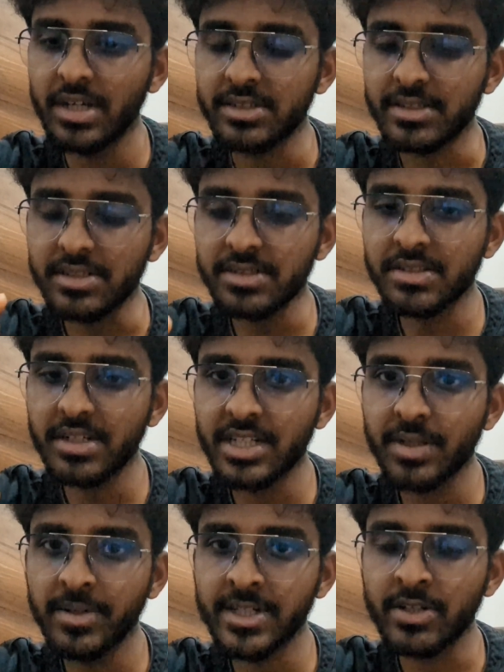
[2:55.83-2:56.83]
This
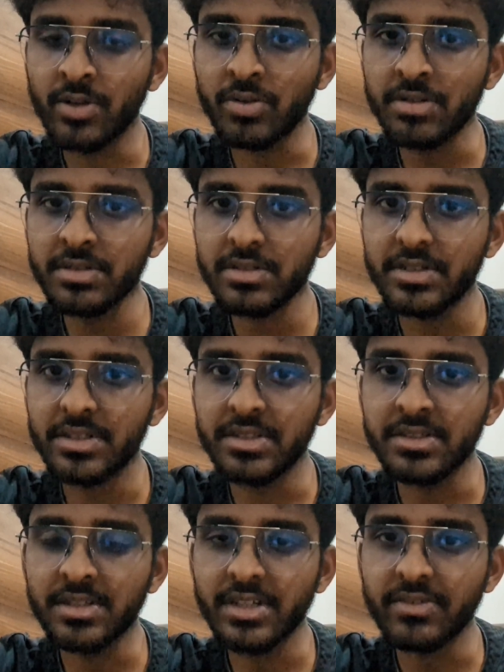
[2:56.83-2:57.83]
intermediate nodes
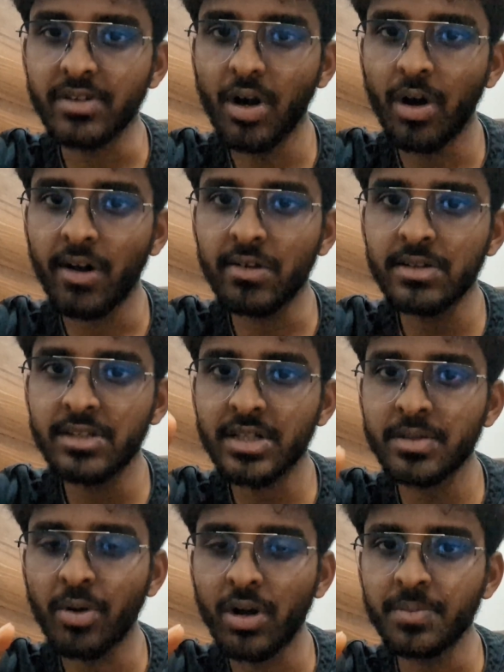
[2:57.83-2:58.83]
received all the
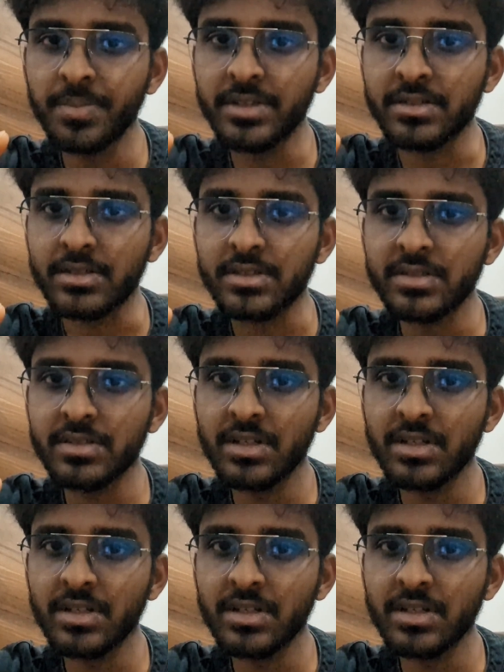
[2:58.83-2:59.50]
small pieces